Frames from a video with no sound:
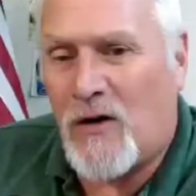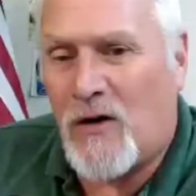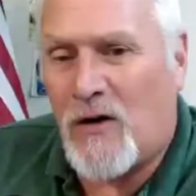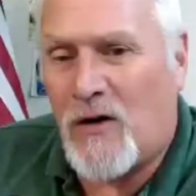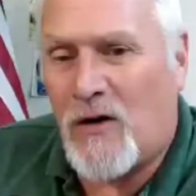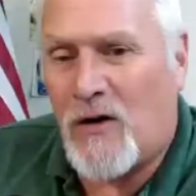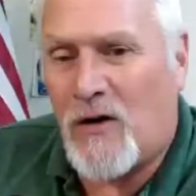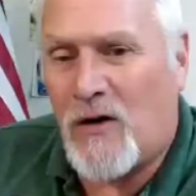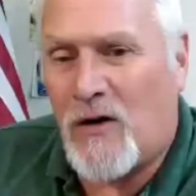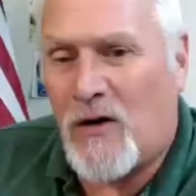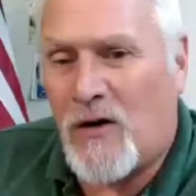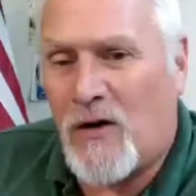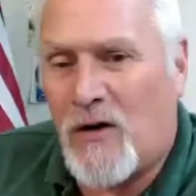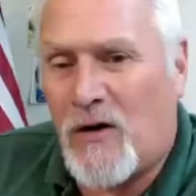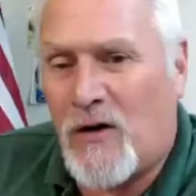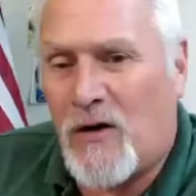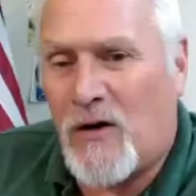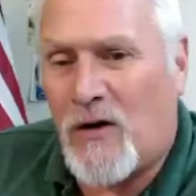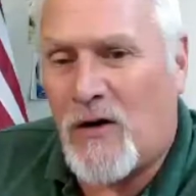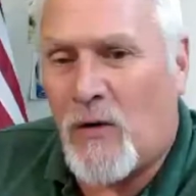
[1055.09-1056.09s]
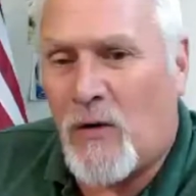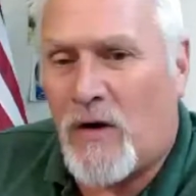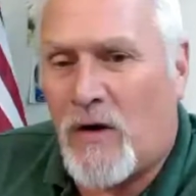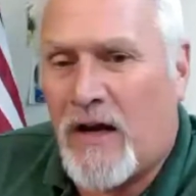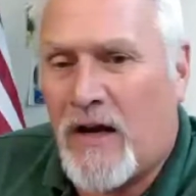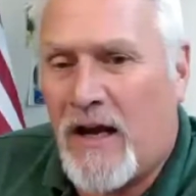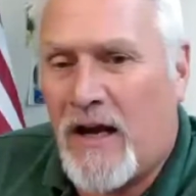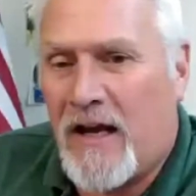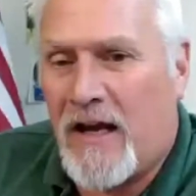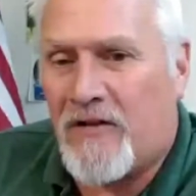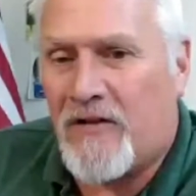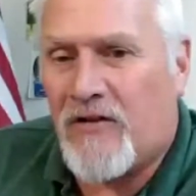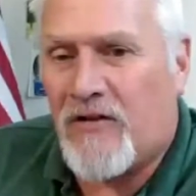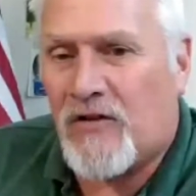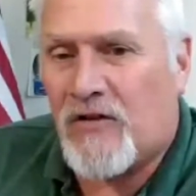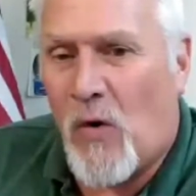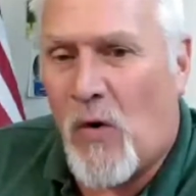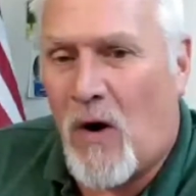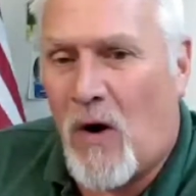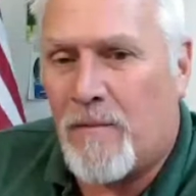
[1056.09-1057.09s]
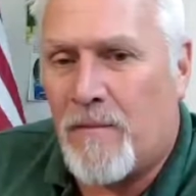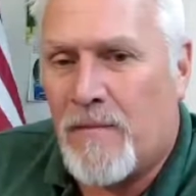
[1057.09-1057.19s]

as an aggregated score,